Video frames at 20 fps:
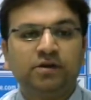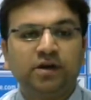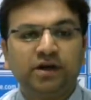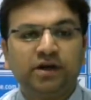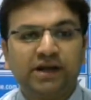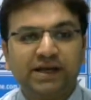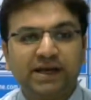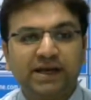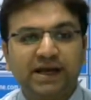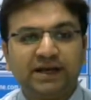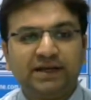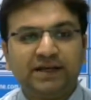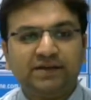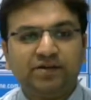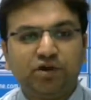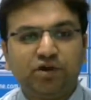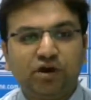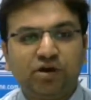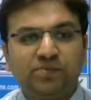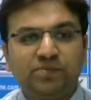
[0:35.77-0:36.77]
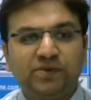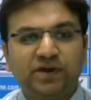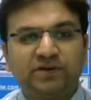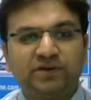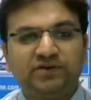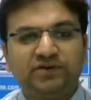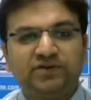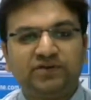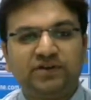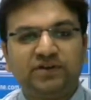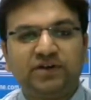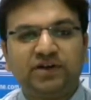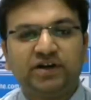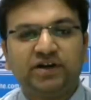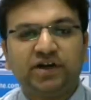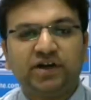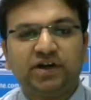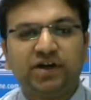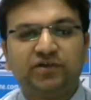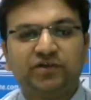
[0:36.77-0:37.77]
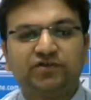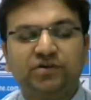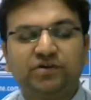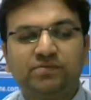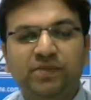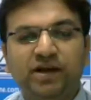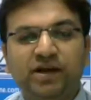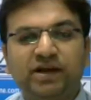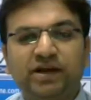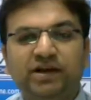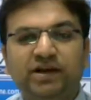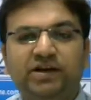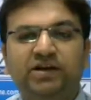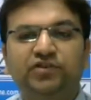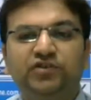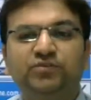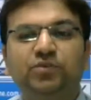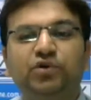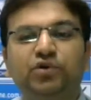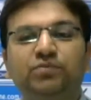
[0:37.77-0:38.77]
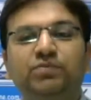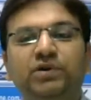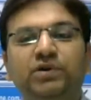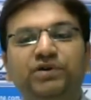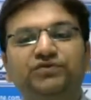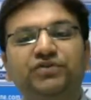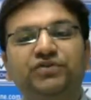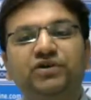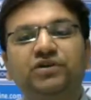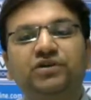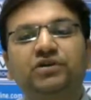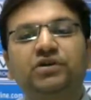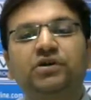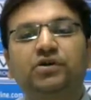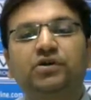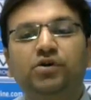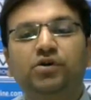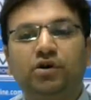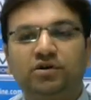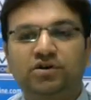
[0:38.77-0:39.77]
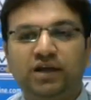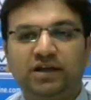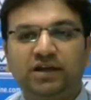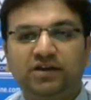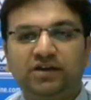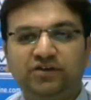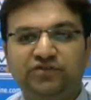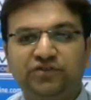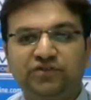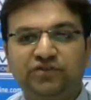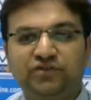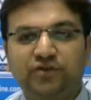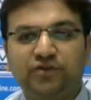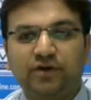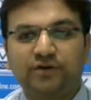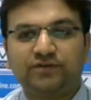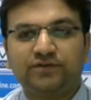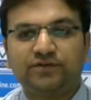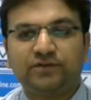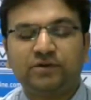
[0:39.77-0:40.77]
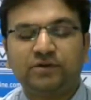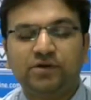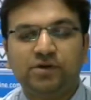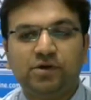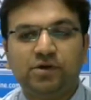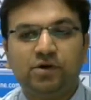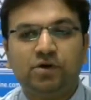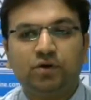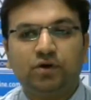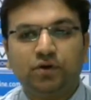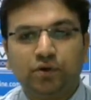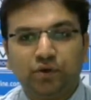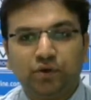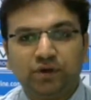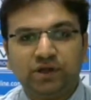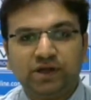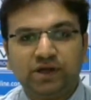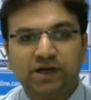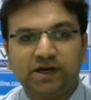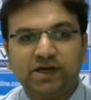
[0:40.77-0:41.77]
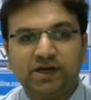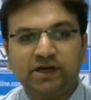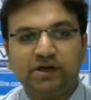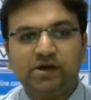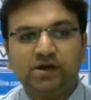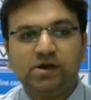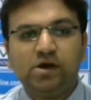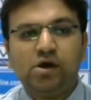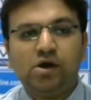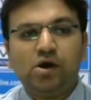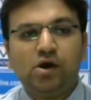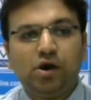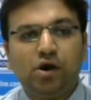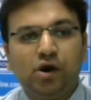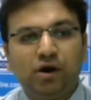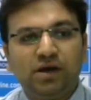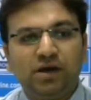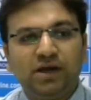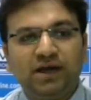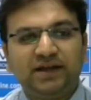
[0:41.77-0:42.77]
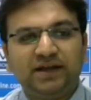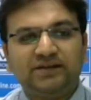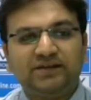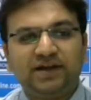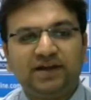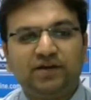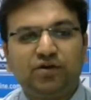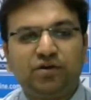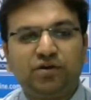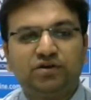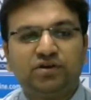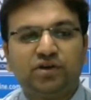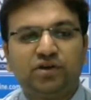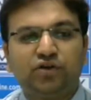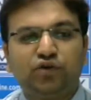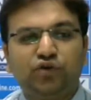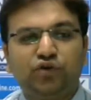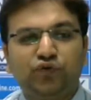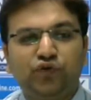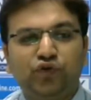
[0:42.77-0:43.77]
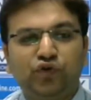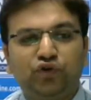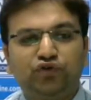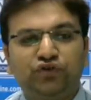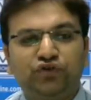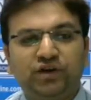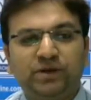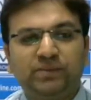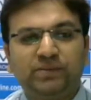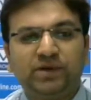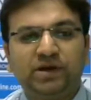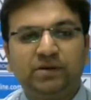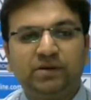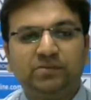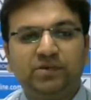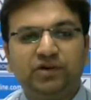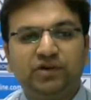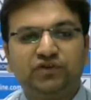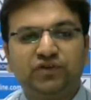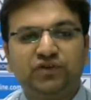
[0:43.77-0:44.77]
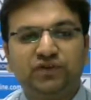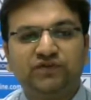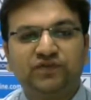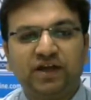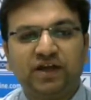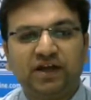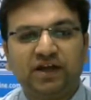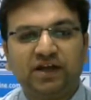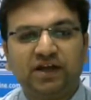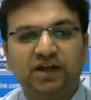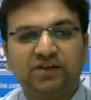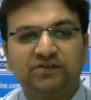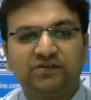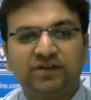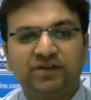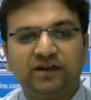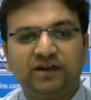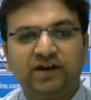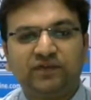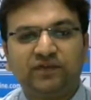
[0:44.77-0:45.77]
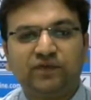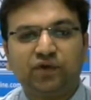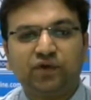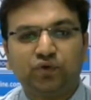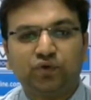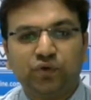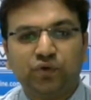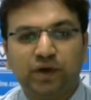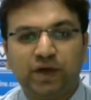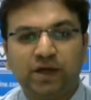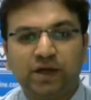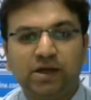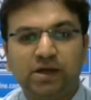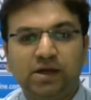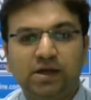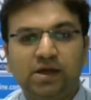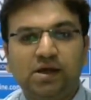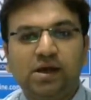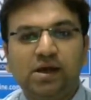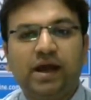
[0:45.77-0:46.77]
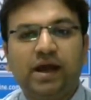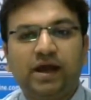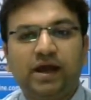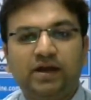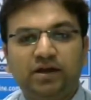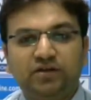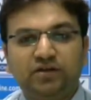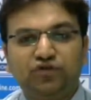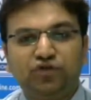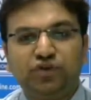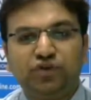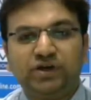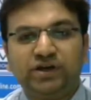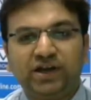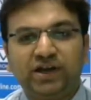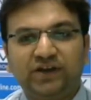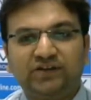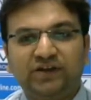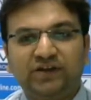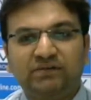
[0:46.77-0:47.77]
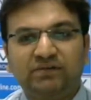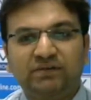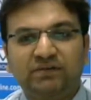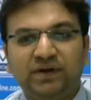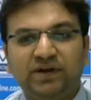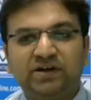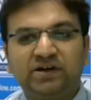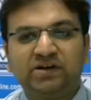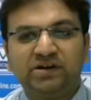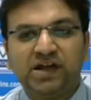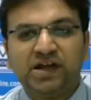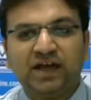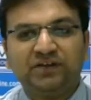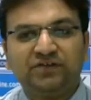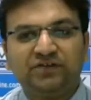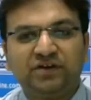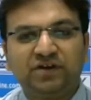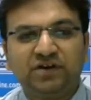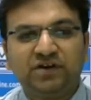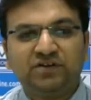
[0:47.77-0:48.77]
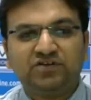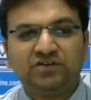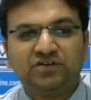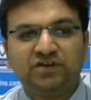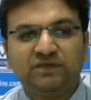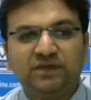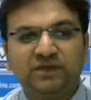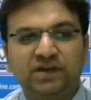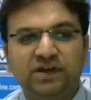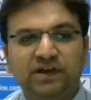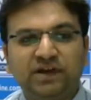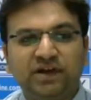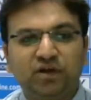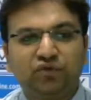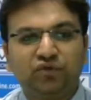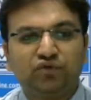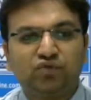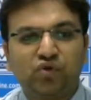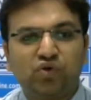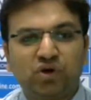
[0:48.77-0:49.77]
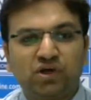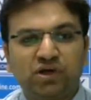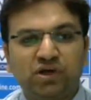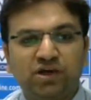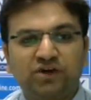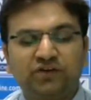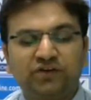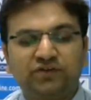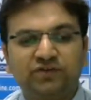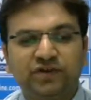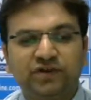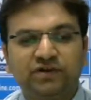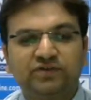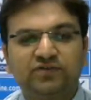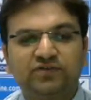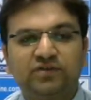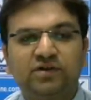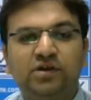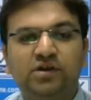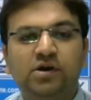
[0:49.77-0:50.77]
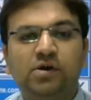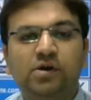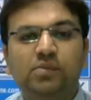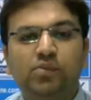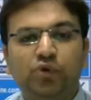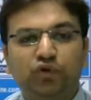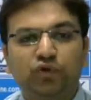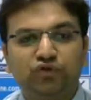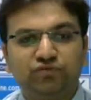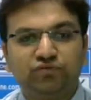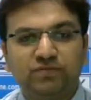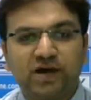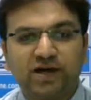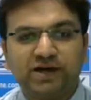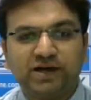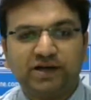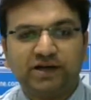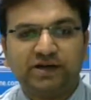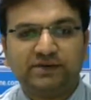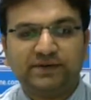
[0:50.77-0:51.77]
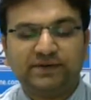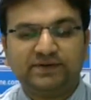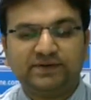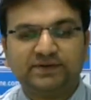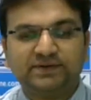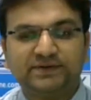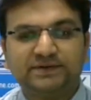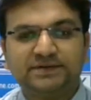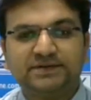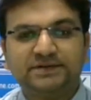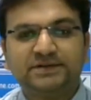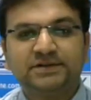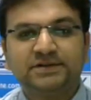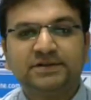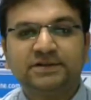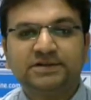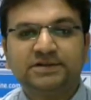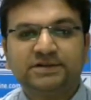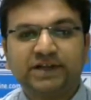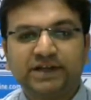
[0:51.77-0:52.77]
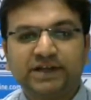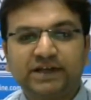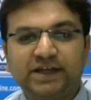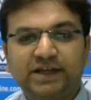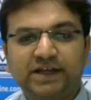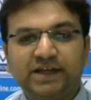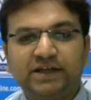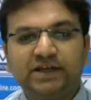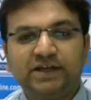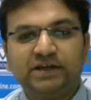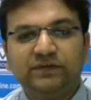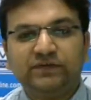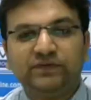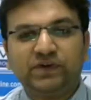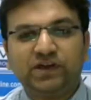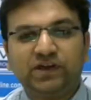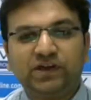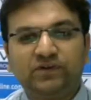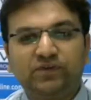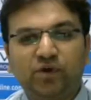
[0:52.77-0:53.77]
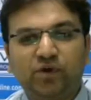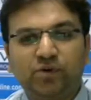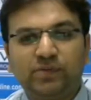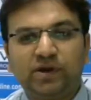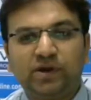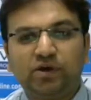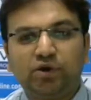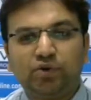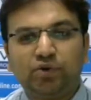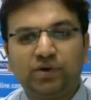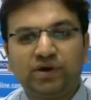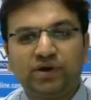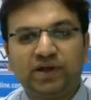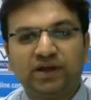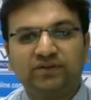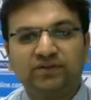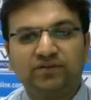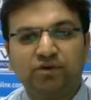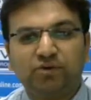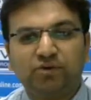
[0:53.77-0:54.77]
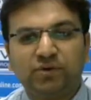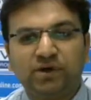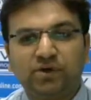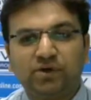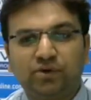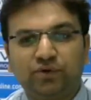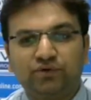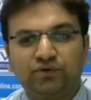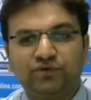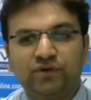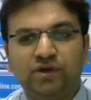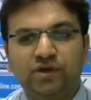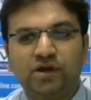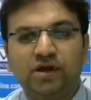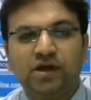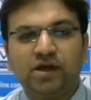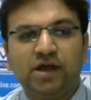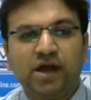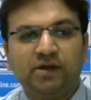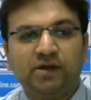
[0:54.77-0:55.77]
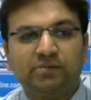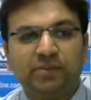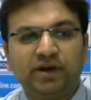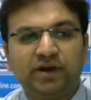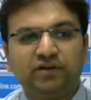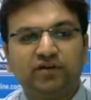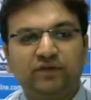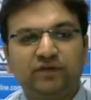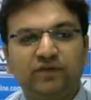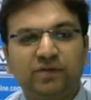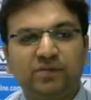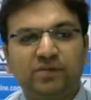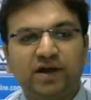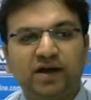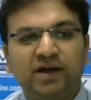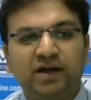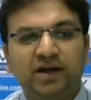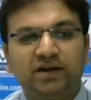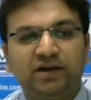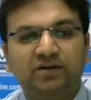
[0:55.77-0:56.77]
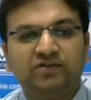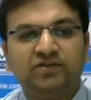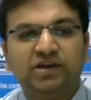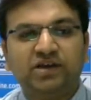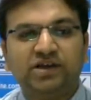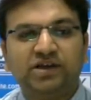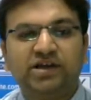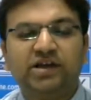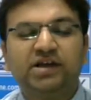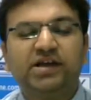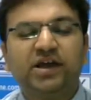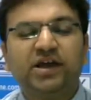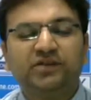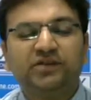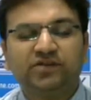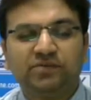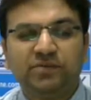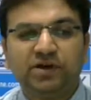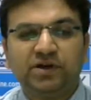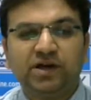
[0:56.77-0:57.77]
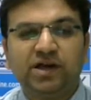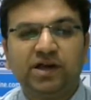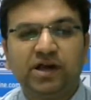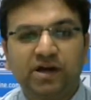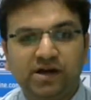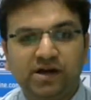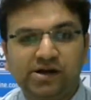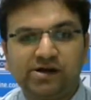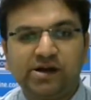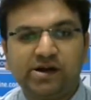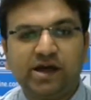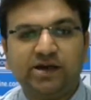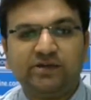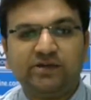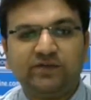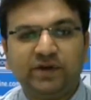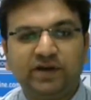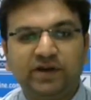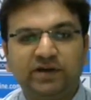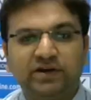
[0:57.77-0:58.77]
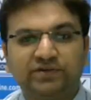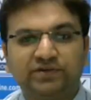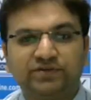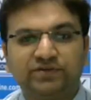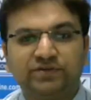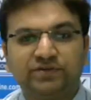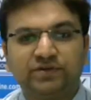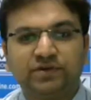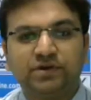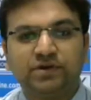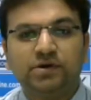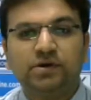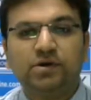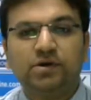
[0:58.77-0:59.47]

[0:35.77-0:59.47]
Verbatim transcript: The decline in the oil prices in the international market has put pressure on the energy stocks. Going ahead, all eyes are on the Q4 GDP numbers of China slated for today, and also index heavyweight Reliance Industry will announce quarterly results post market hours. Technically, Nifty is forming lower highs, lower lows, and breadth of the market is clearly exhibiting underlying weakness.